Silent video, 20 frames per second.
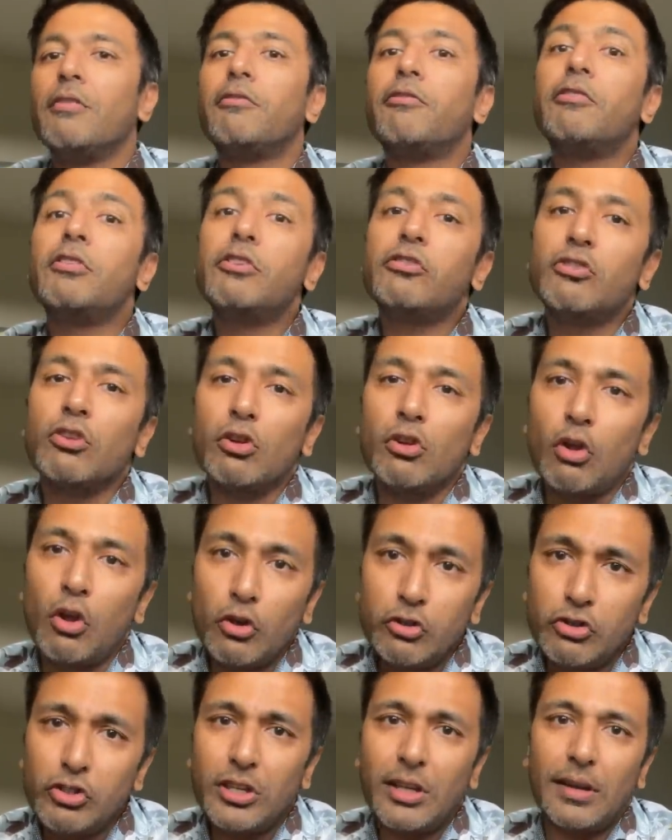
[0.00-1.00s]

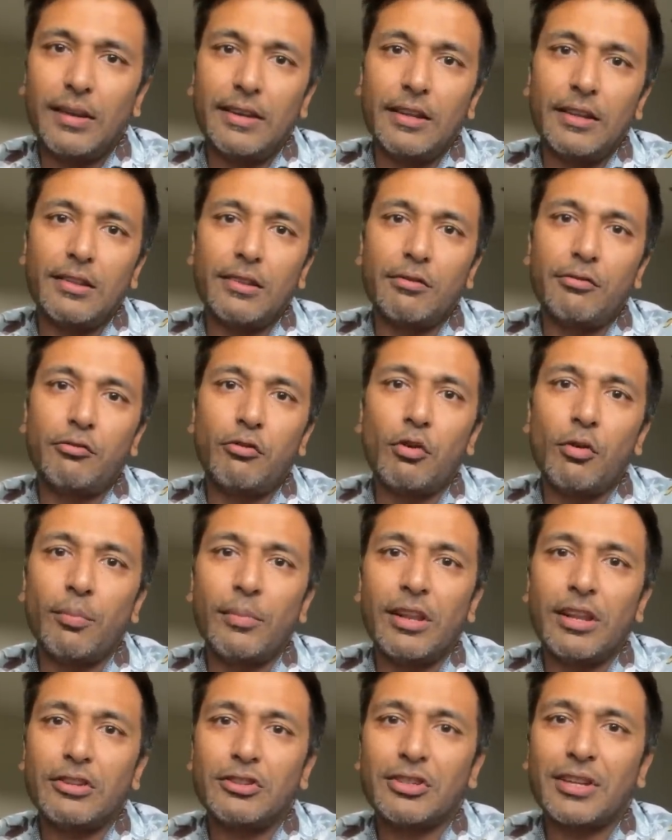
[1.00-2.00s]
Physiologically, the
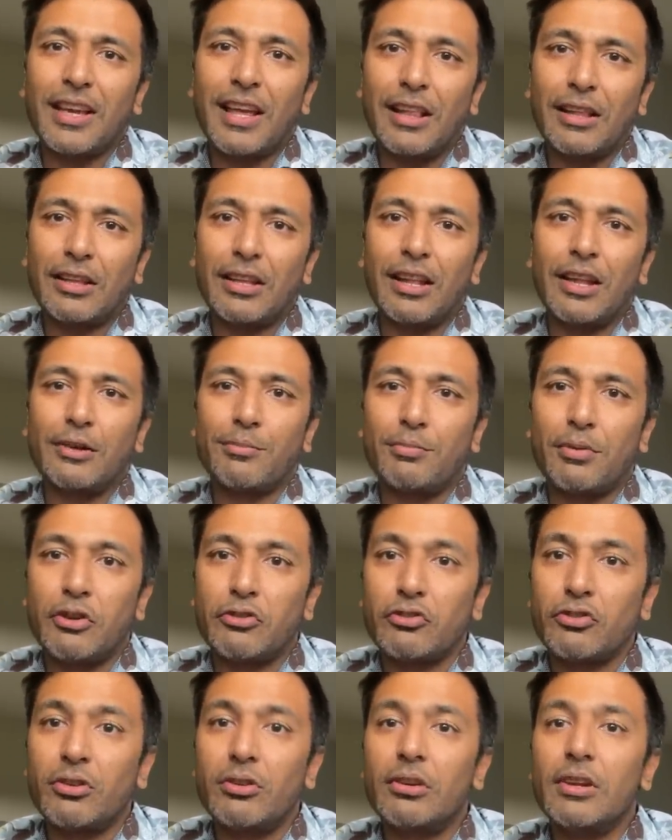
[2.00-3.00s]
formula to calculate
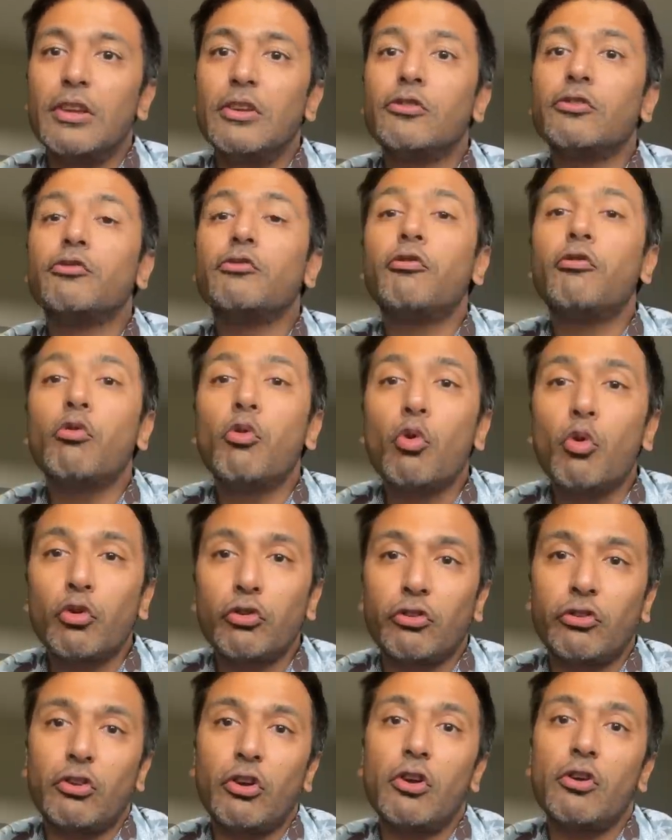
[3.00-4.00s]
pressure is
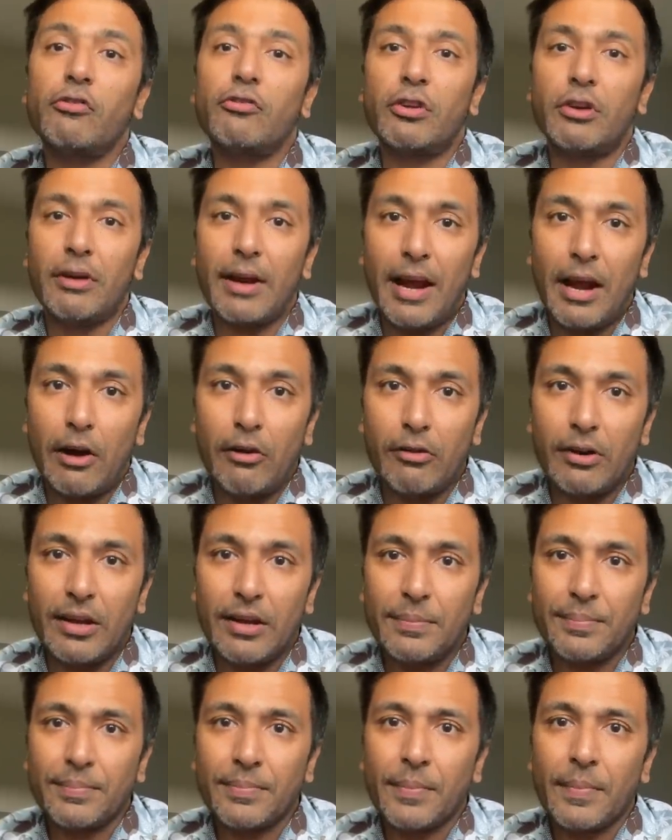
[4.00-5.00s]
force over
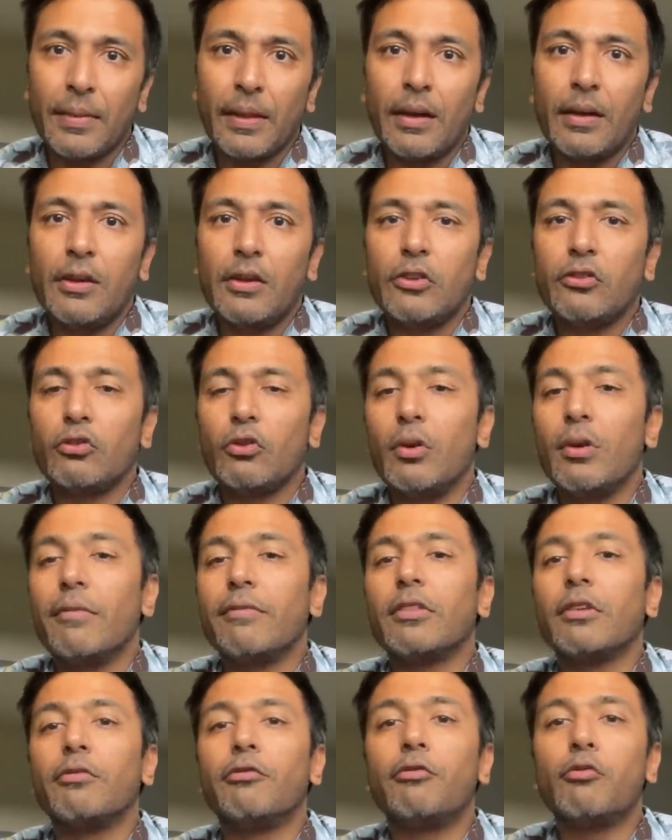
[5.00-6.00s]
area. So
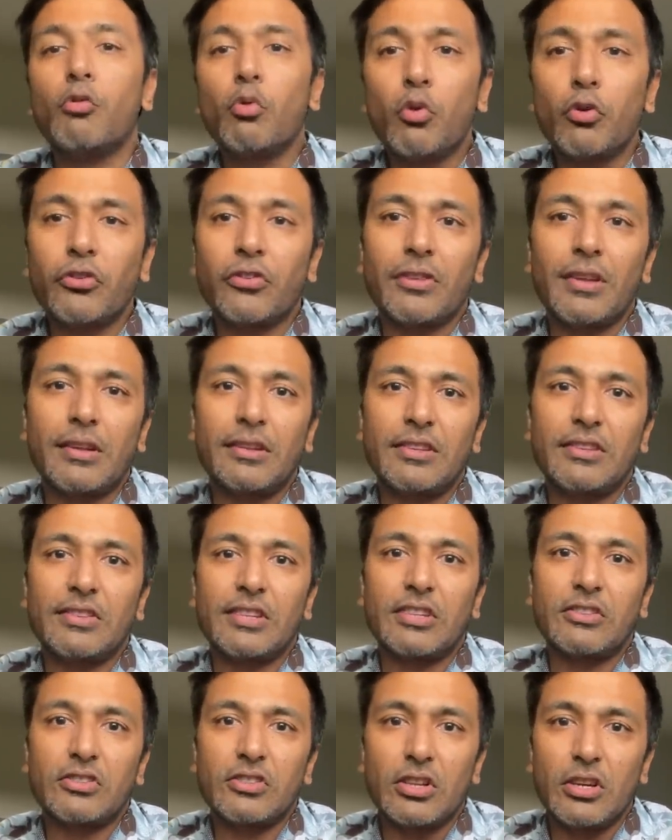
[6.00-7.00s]
if the force that is
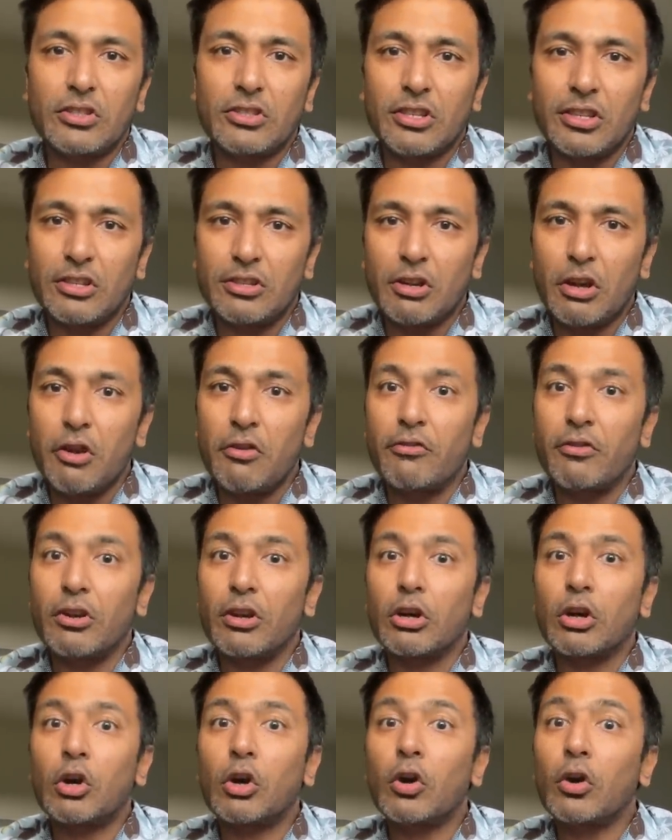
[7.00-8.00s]
exerted over
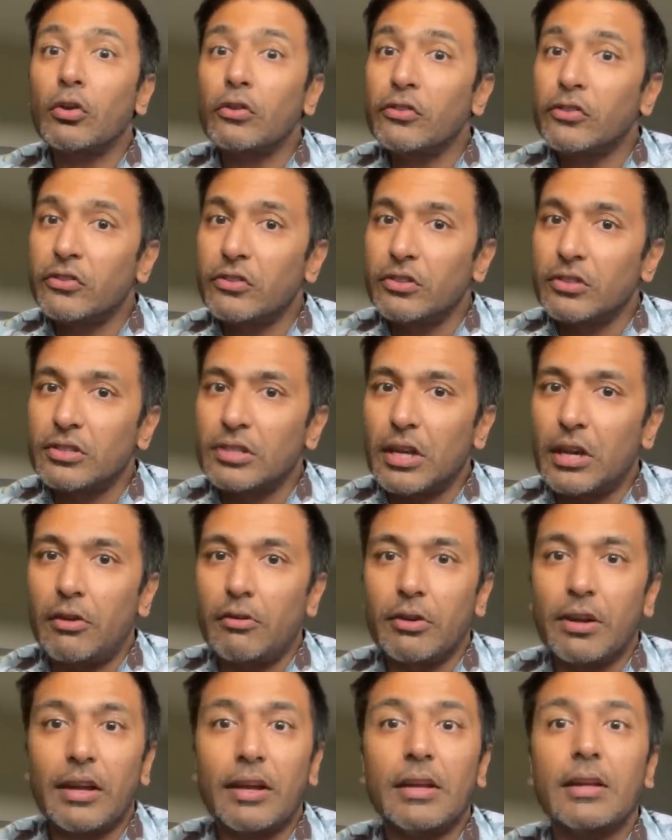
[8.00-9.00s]
a constant
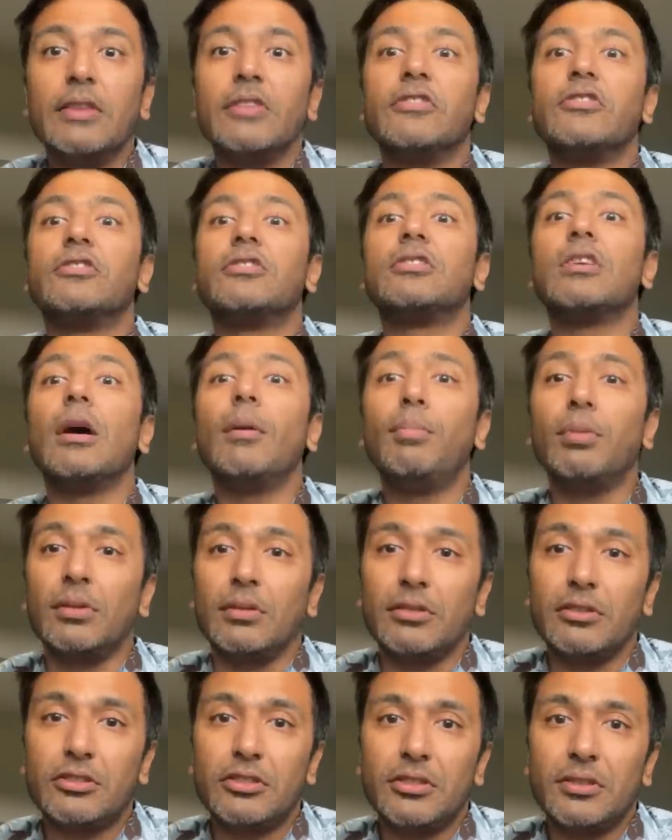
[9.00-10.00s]
area is
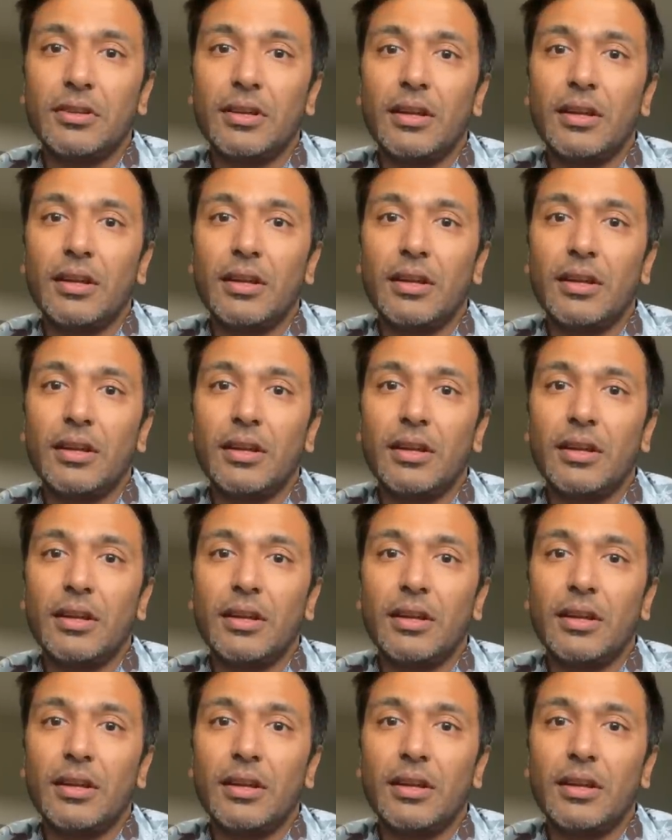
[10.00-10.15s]
doubled,